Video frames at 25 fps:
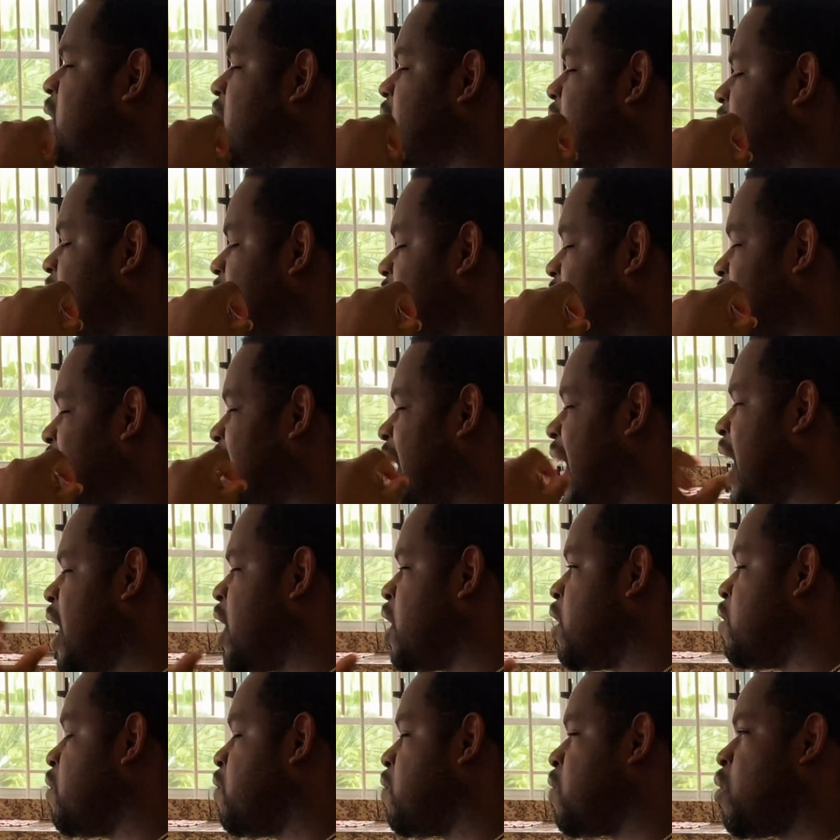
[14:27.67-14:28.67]
seeing the
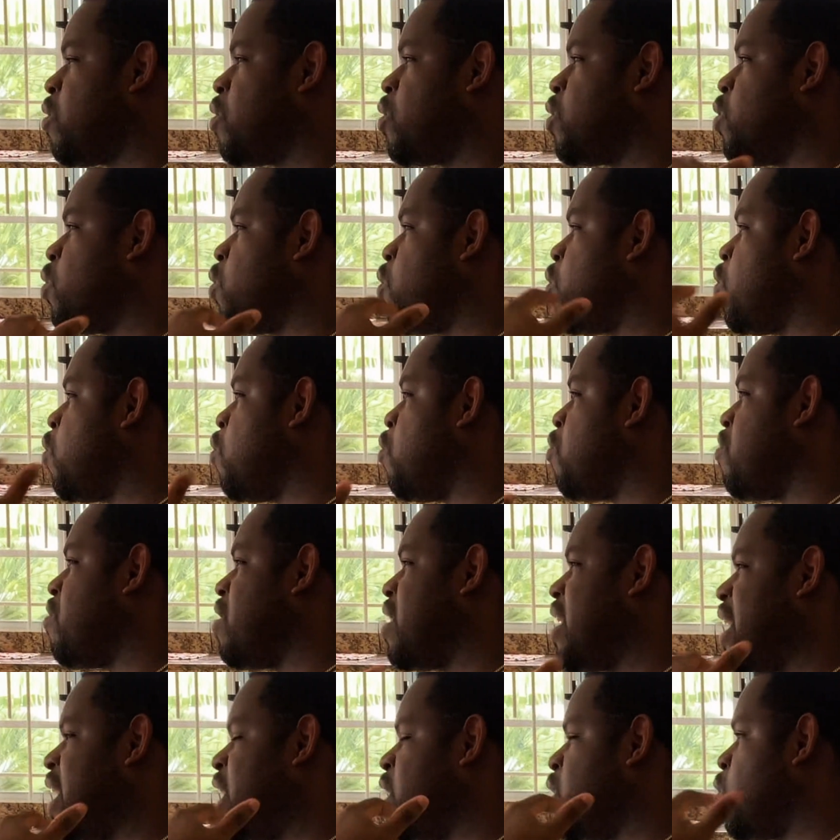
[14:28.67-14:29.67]
hand of God over
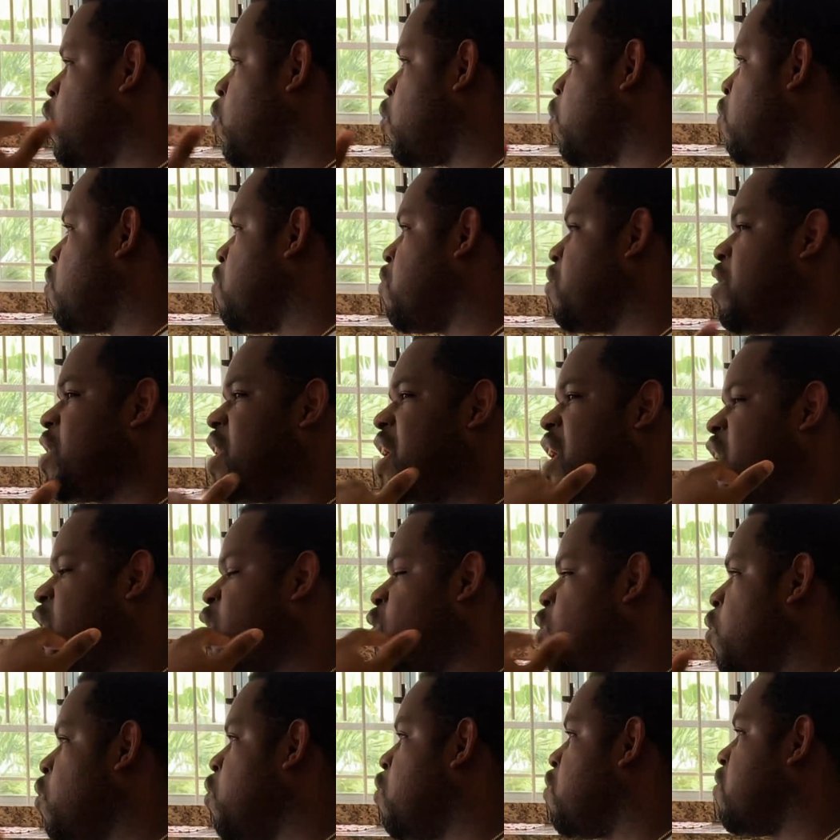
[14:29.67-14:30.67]
and over and
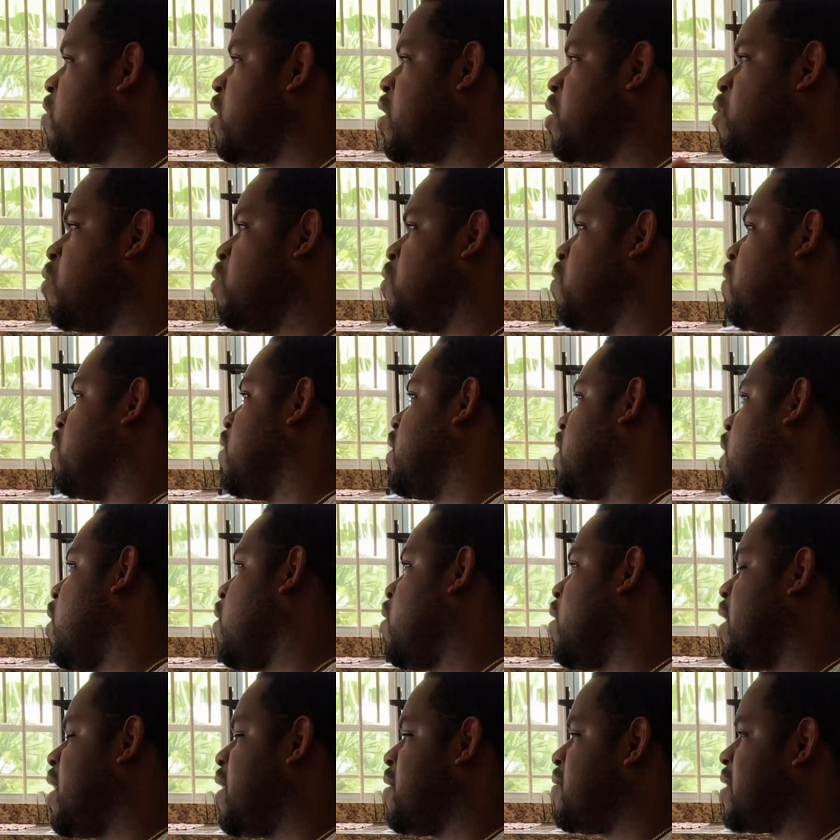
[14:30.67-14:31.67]
over and over in
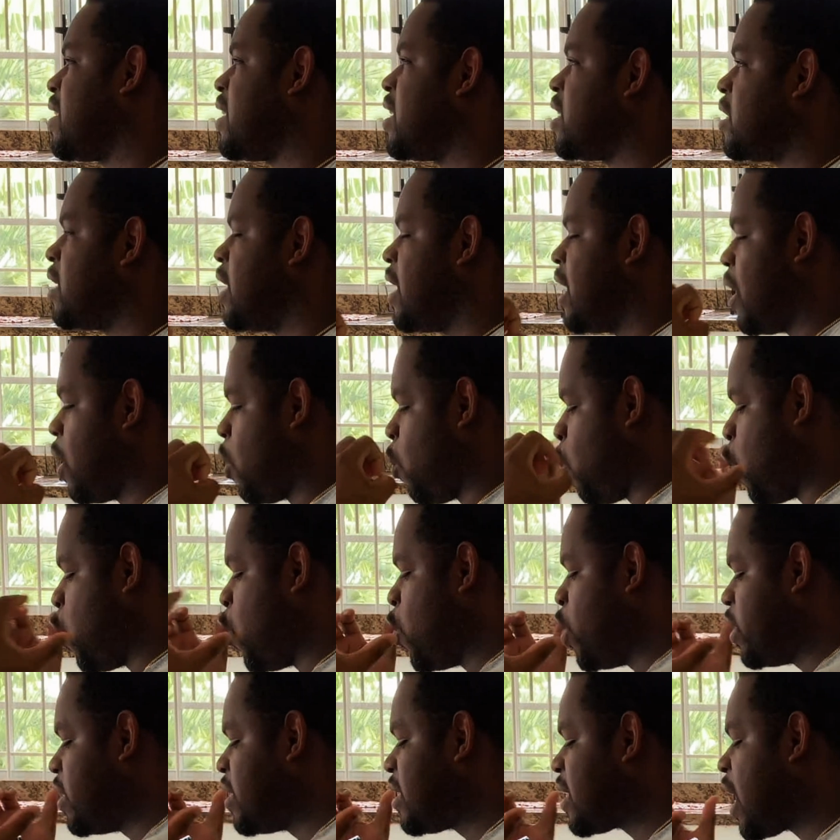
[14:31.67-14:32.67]
our lives. And
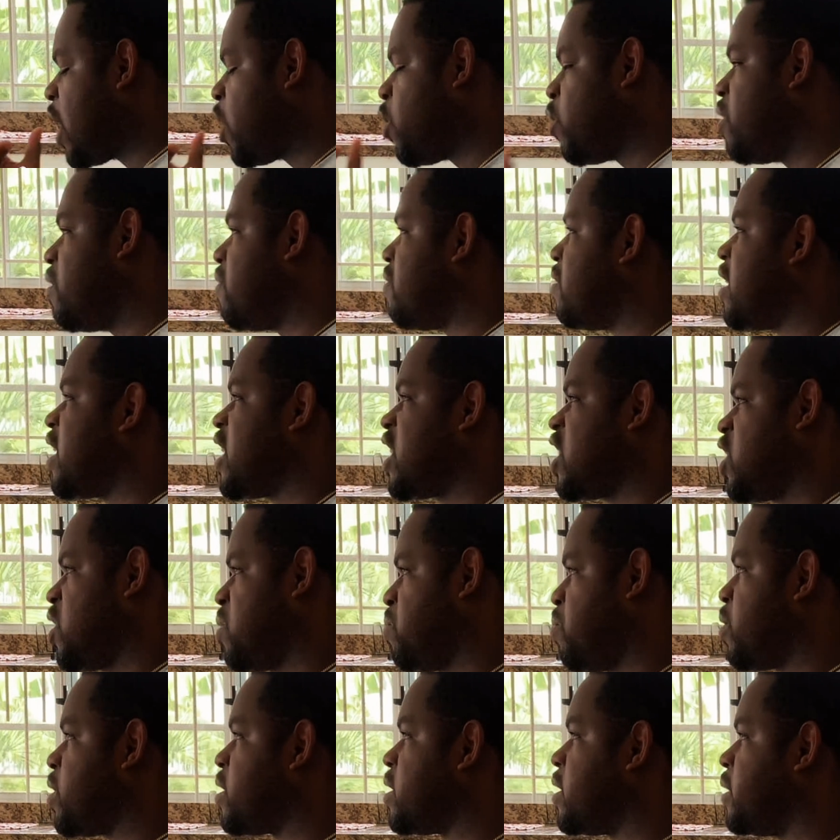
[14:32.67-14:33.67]
words cannot even
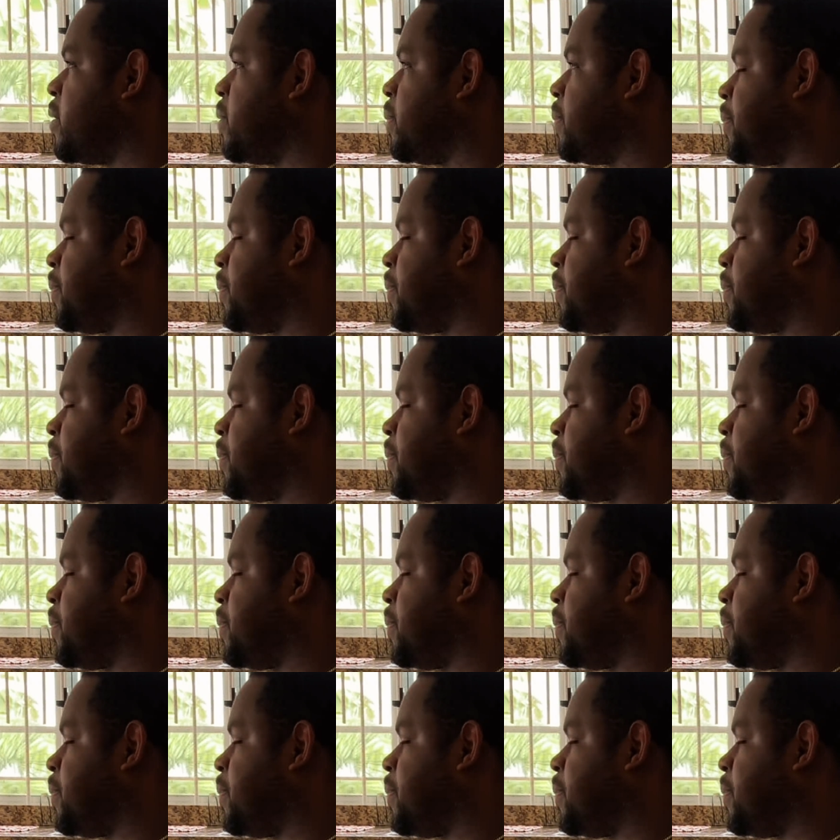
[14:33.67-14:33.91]
express it.